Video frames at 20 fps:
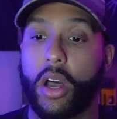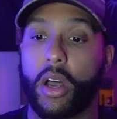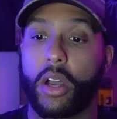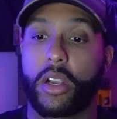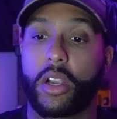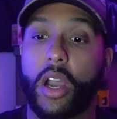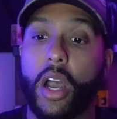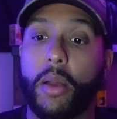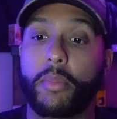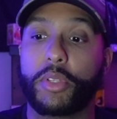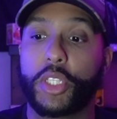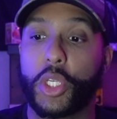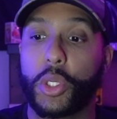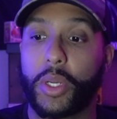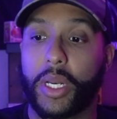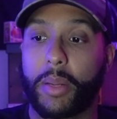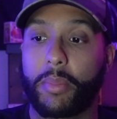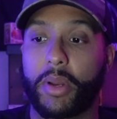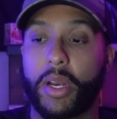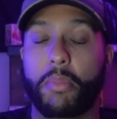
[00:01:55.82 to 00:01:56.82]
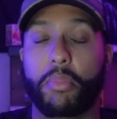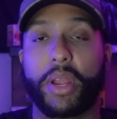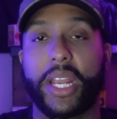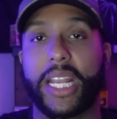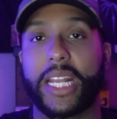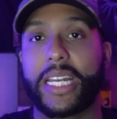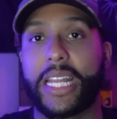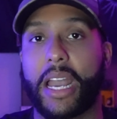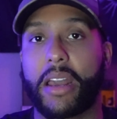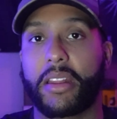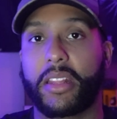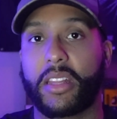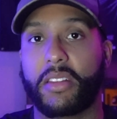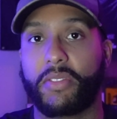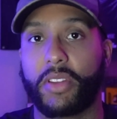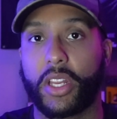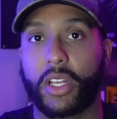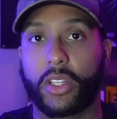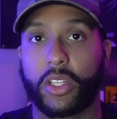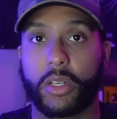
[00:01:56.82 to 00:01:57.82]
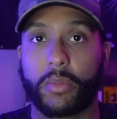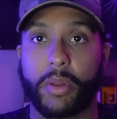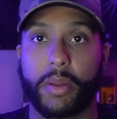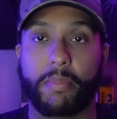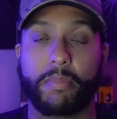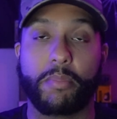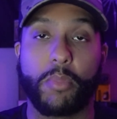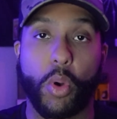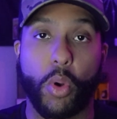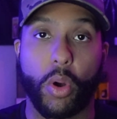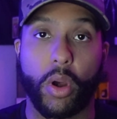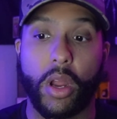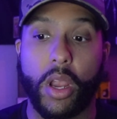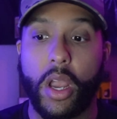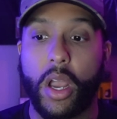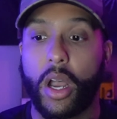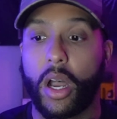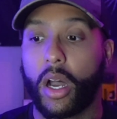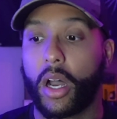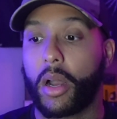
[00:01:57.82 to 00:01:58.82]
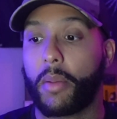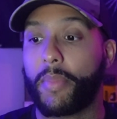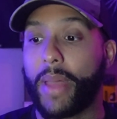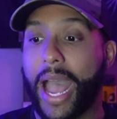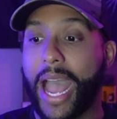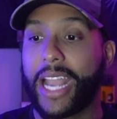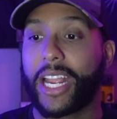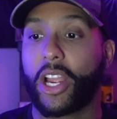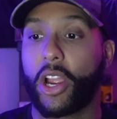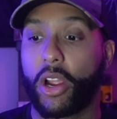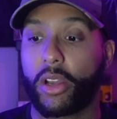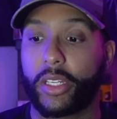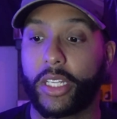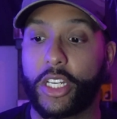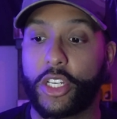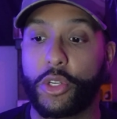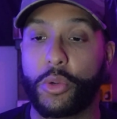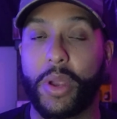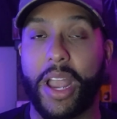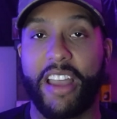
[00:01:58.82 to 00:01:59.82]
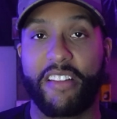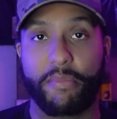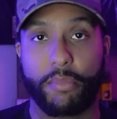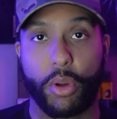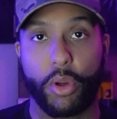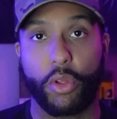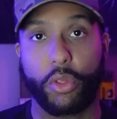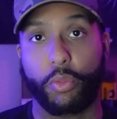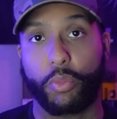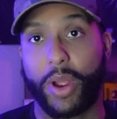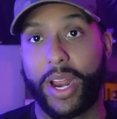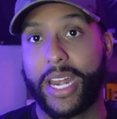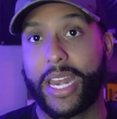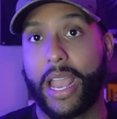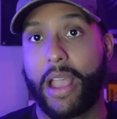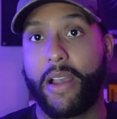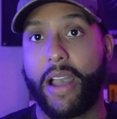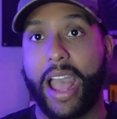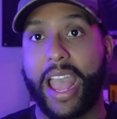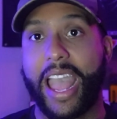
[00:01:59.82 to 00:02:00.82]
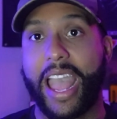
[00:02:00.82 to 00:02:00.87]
come to, and I'm going to break it down in the video a little bit more. I currently do have both. Right now, I